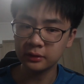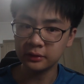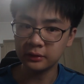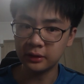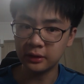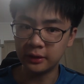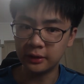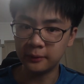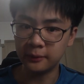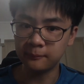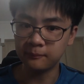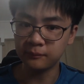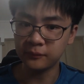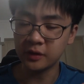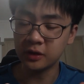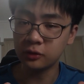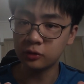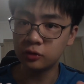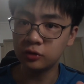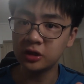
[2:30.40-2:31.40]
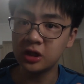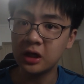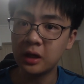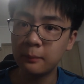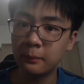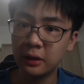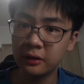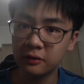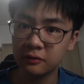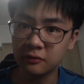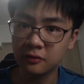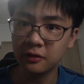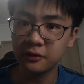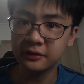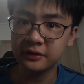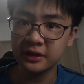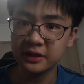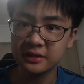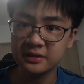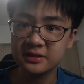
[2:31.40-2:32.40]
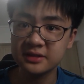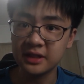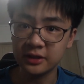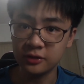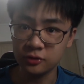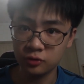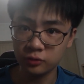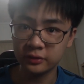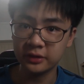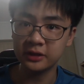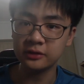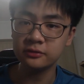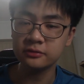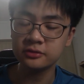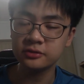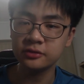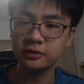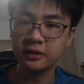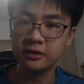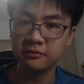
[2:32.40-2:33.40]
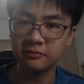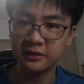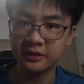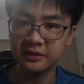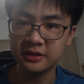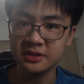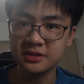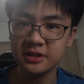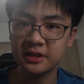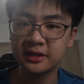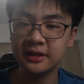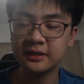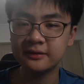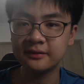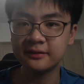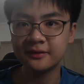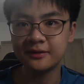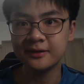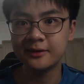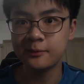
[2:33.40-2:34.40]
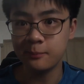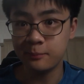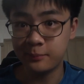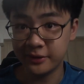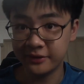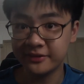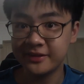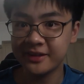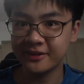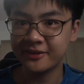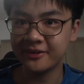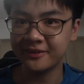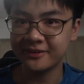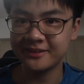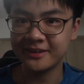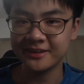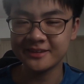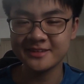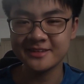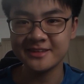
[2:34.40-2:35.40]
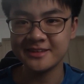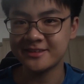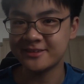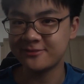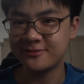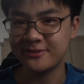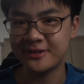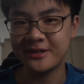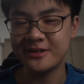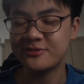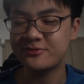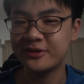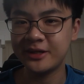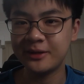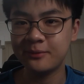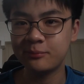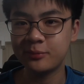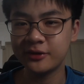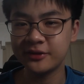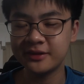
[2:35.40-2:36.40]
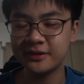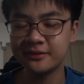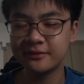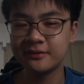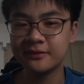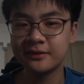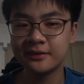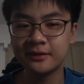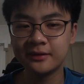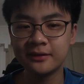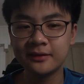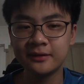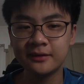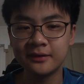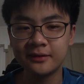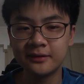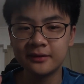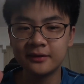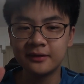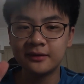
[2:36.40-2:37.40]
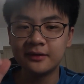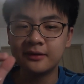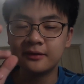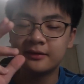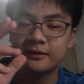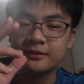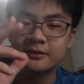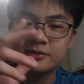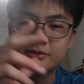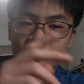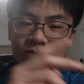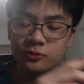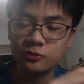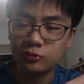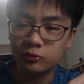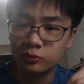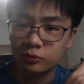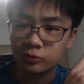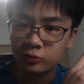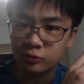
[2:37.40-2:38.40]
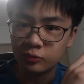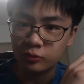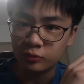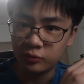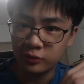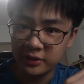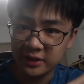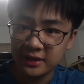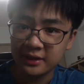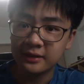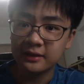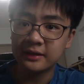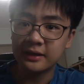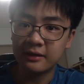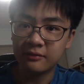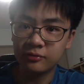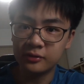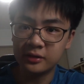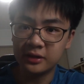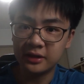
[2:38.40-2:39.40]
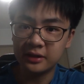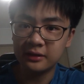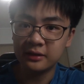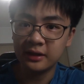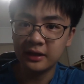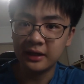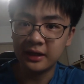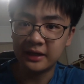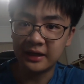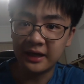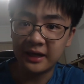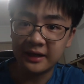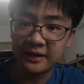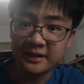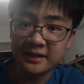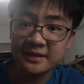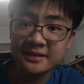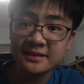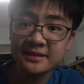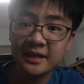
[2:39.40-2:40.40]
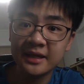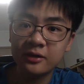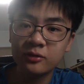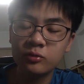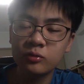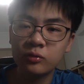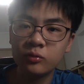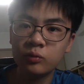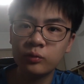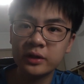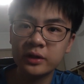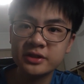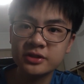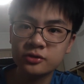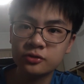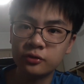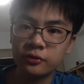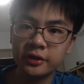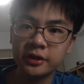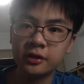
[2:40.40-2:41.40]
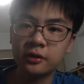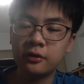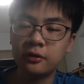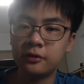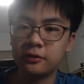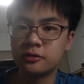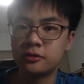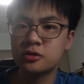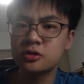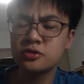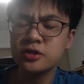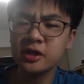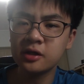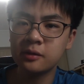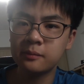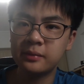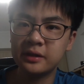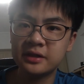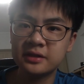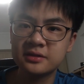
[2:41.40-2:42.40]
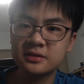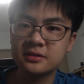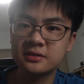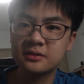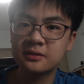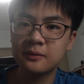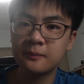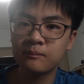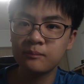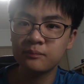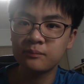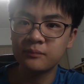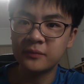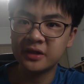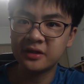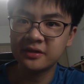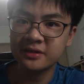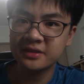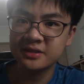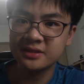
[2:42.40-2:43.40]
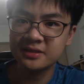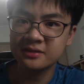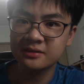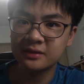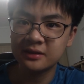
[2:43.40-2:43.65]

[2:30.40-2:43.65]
a good amount of context that you can use to your advantage. Again, building context is very important. So read carefully and understand what's going on. Try your best, because